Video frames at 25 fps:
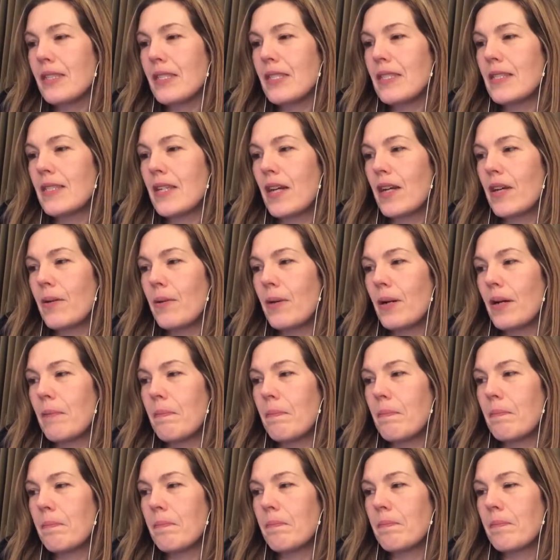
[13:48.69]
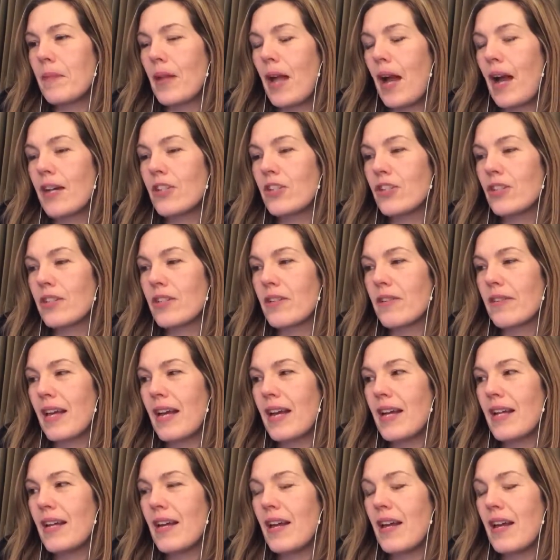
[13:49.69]
So I shall do
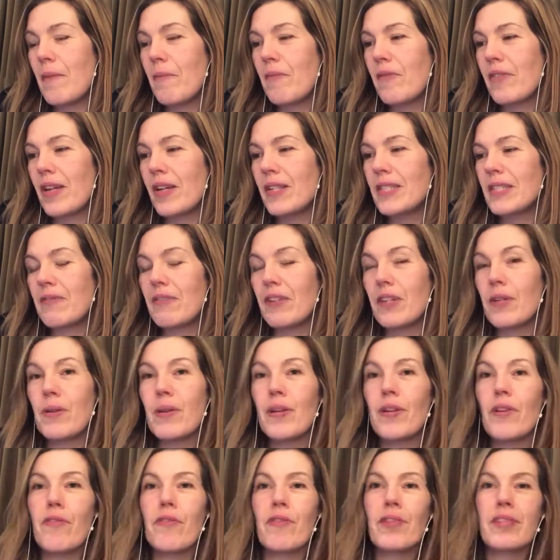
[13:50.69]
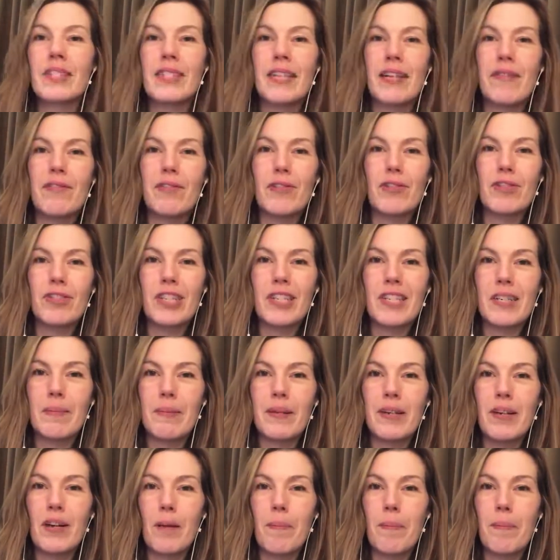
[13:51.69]
that. For those of you who've received your
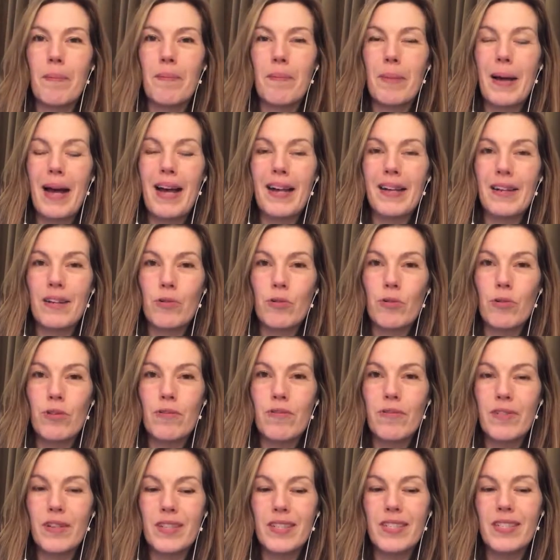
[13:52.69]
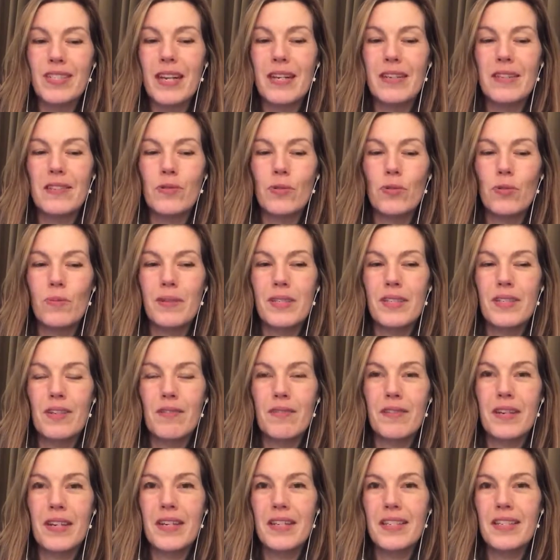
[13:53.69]
GDPR pack or the first instalment
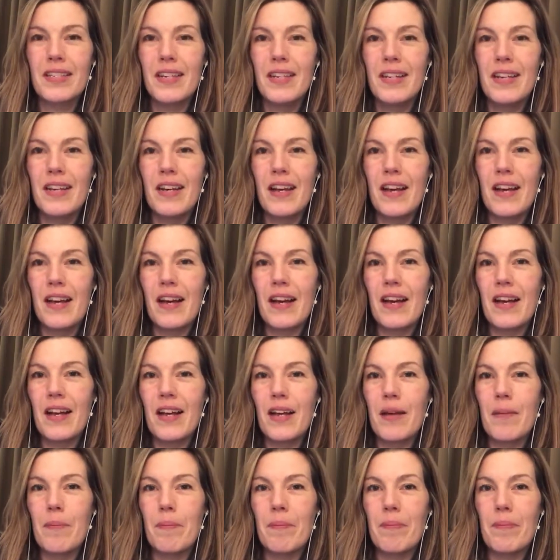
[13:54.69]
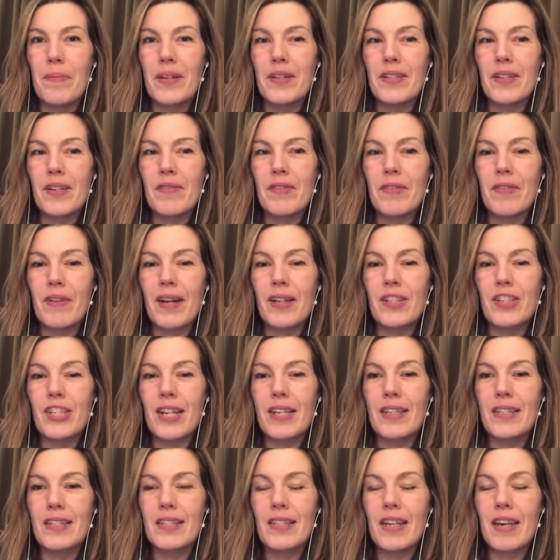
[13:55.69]
of it, I don't know if you've had a
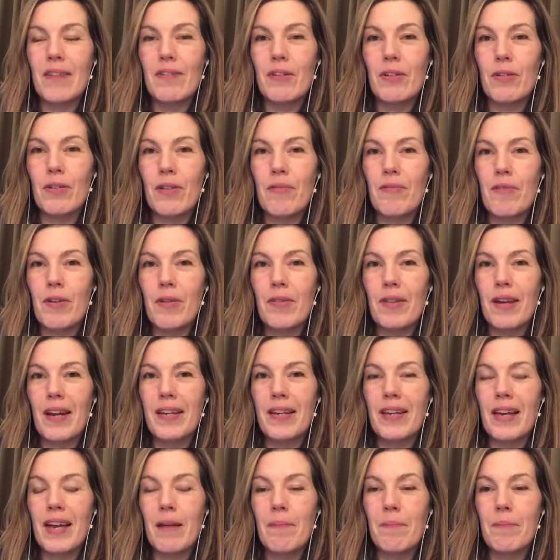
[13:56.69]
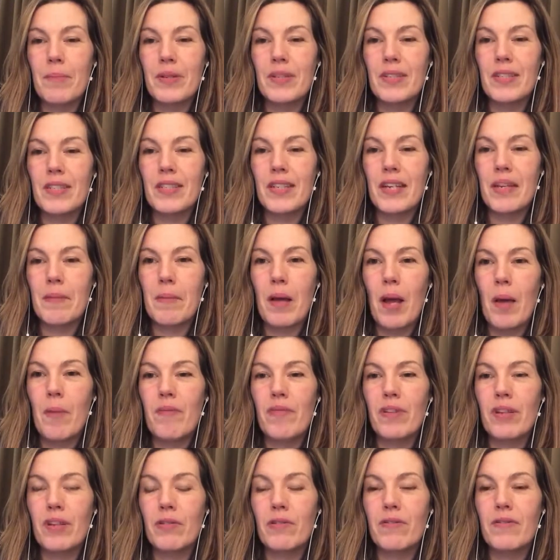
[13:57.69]
chance to have a look through that yet, but
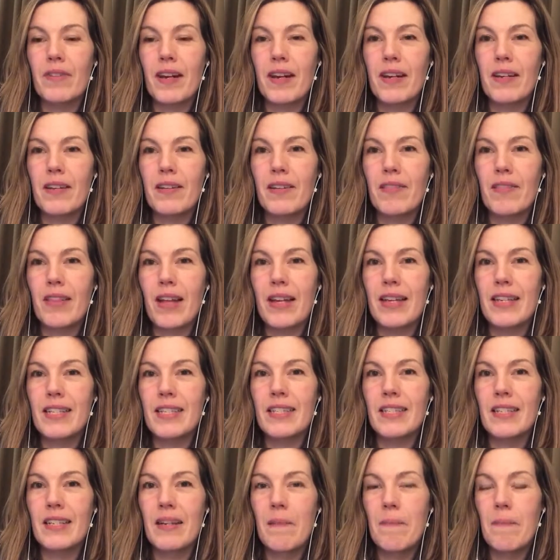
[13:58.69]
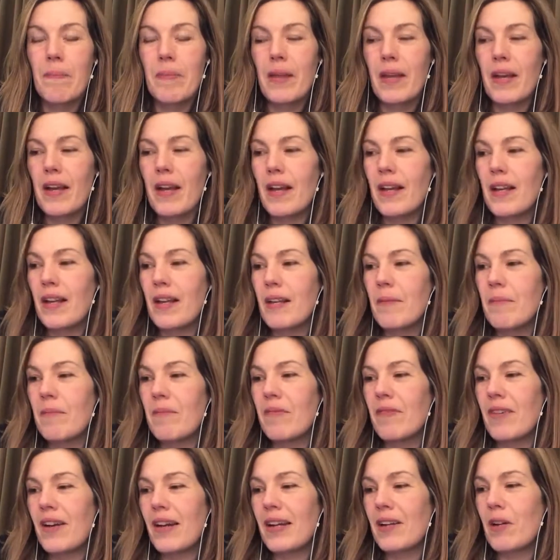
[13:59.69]
hopefully you'll find that that is
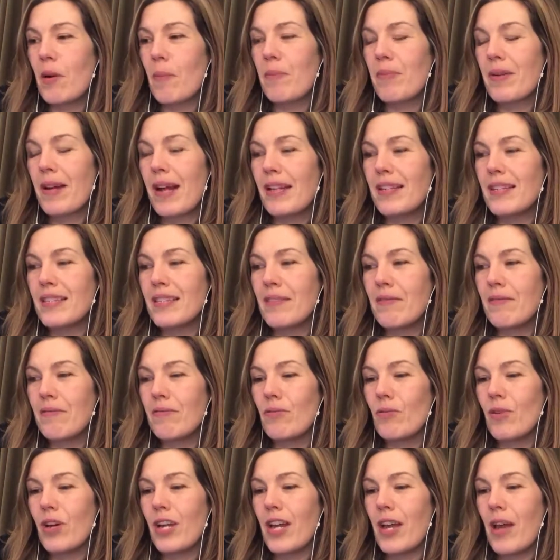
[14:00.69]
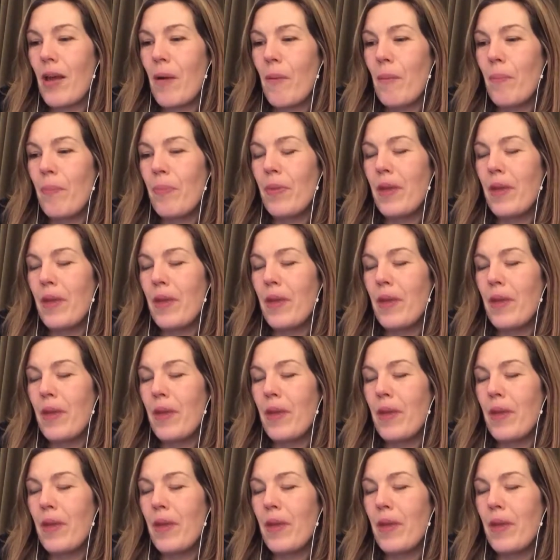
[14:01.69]
fairly comprehensive for you.